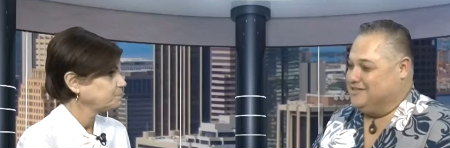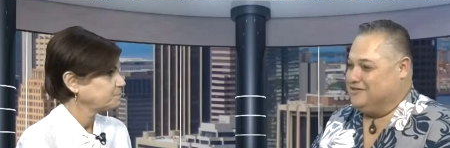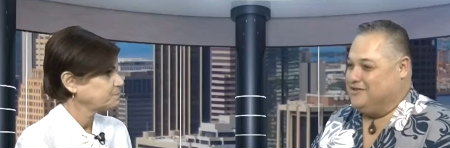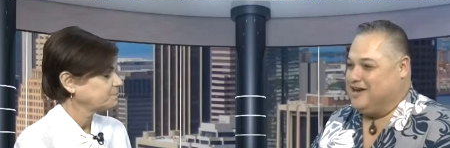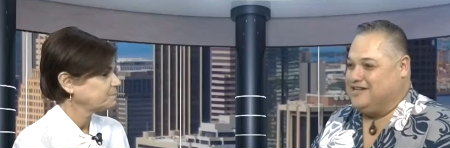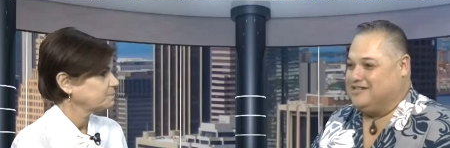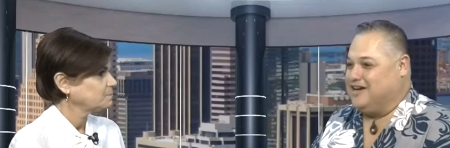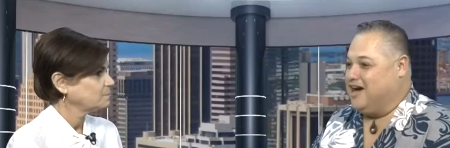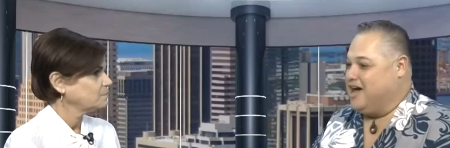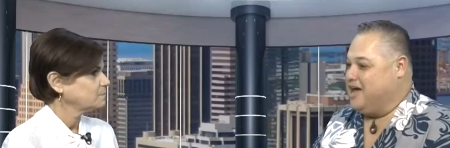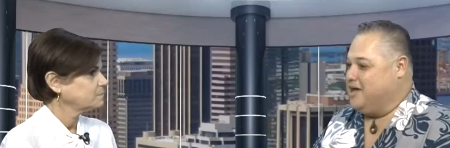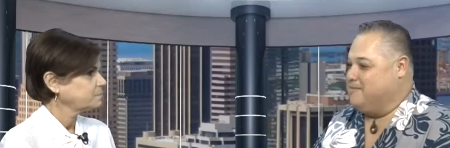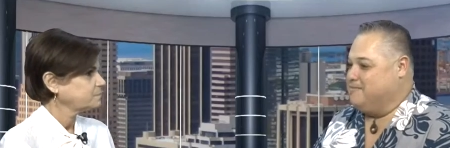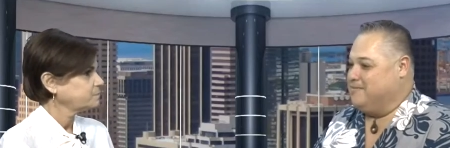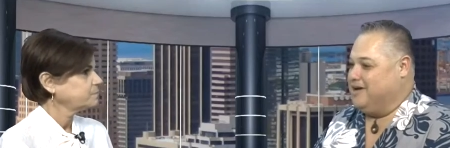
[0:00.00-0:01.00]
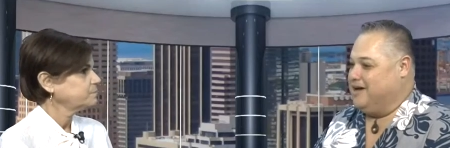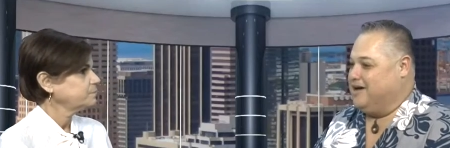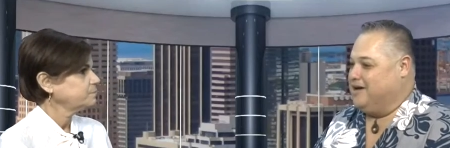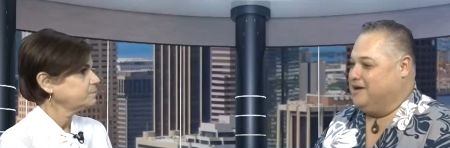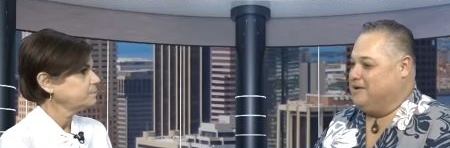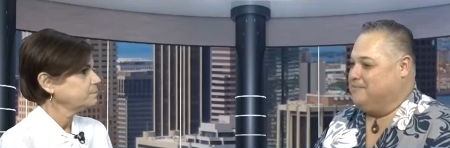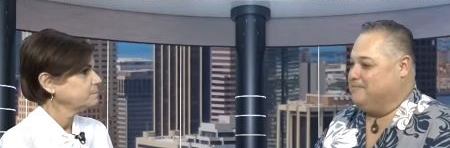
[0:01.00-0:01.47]
Speaker 1: a great time.
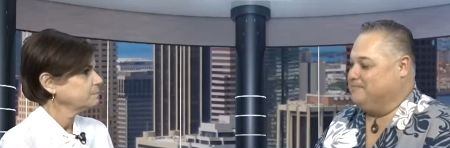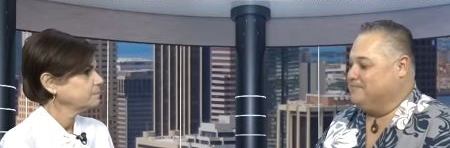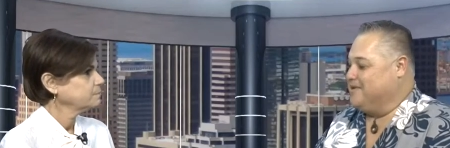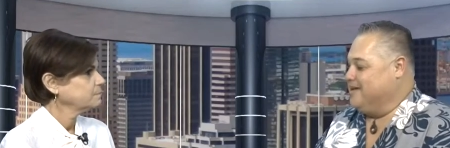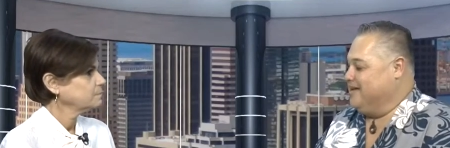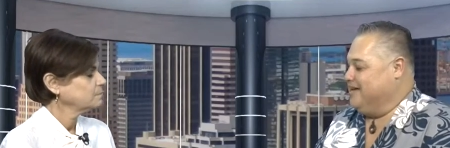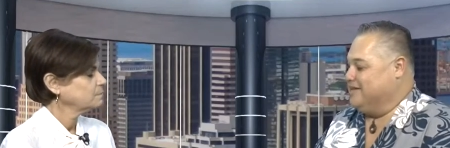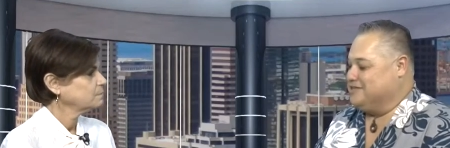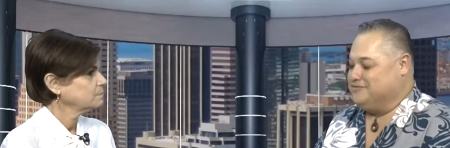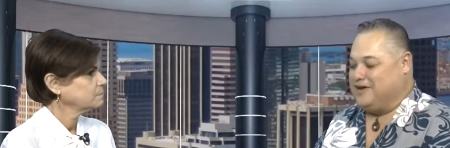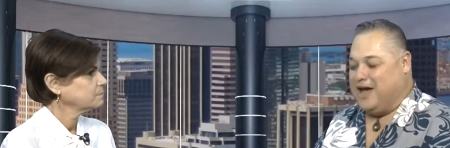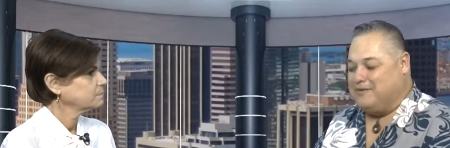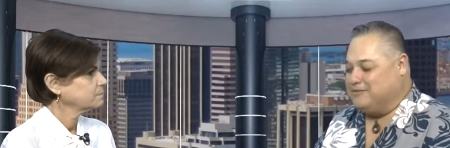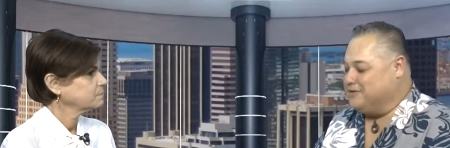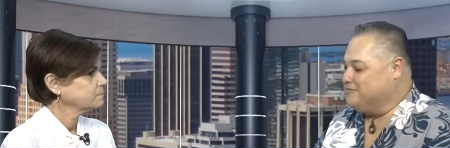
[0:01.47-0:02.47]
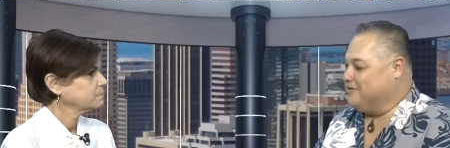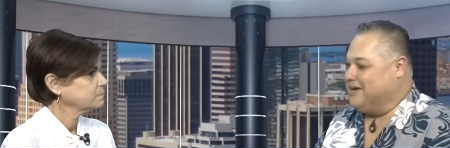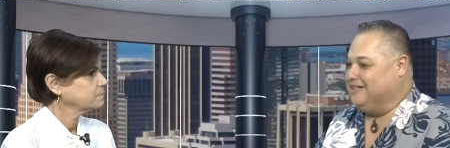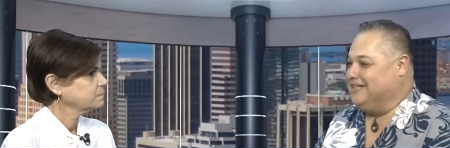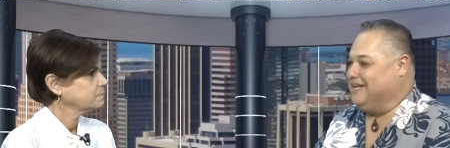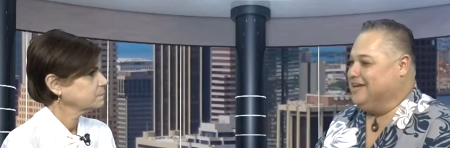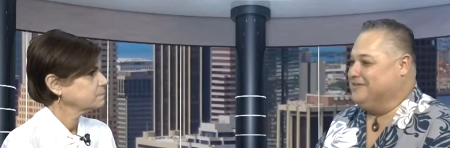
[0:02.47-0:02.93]
Um, it's family
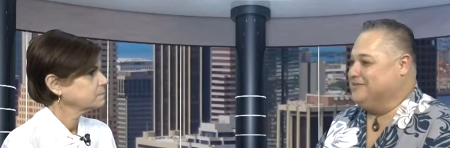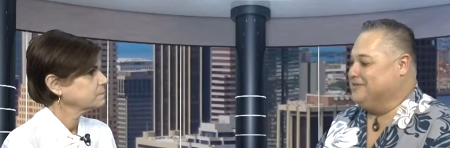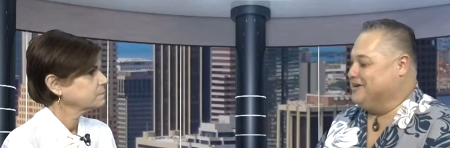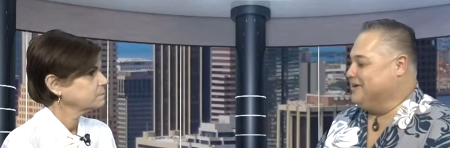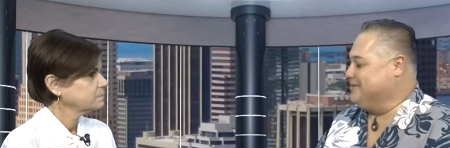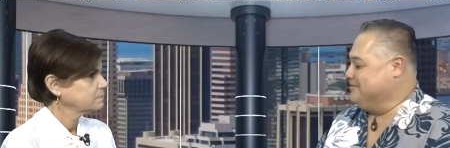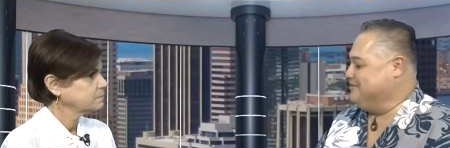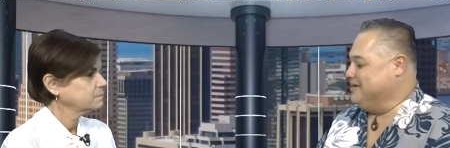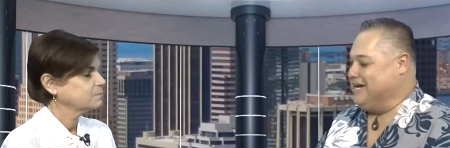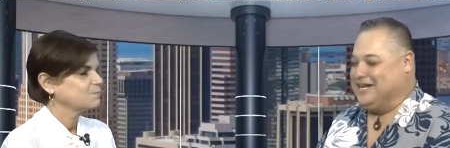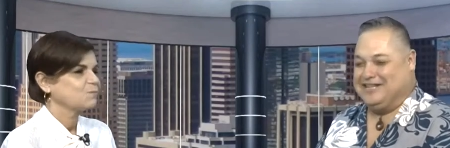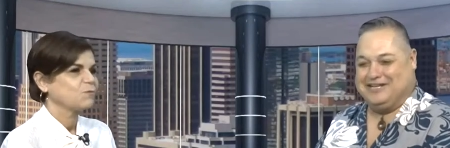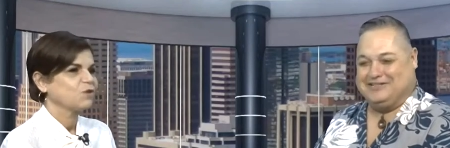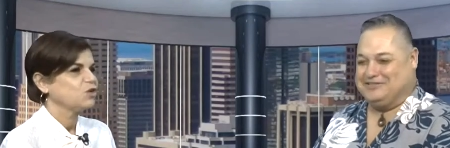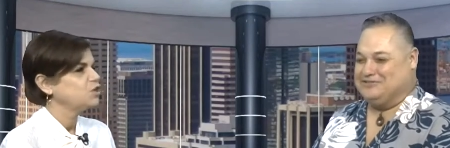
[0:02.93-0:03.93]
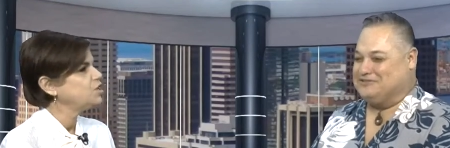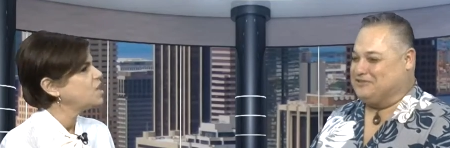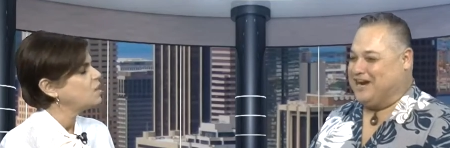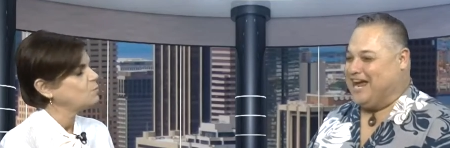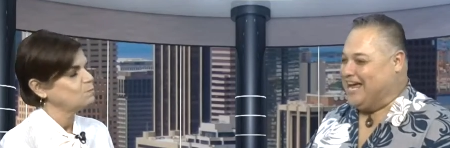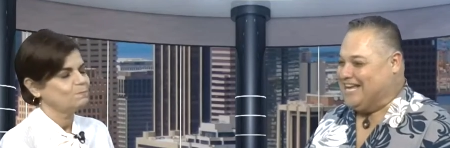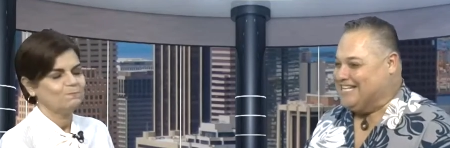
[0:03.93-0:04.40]
friendly. We're not doing anything too
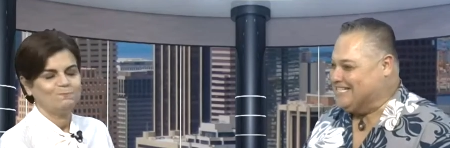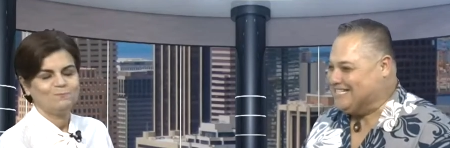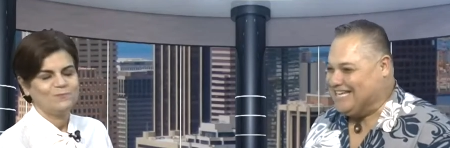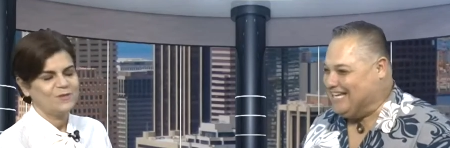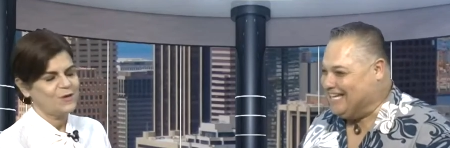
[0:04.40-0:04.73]
crazy.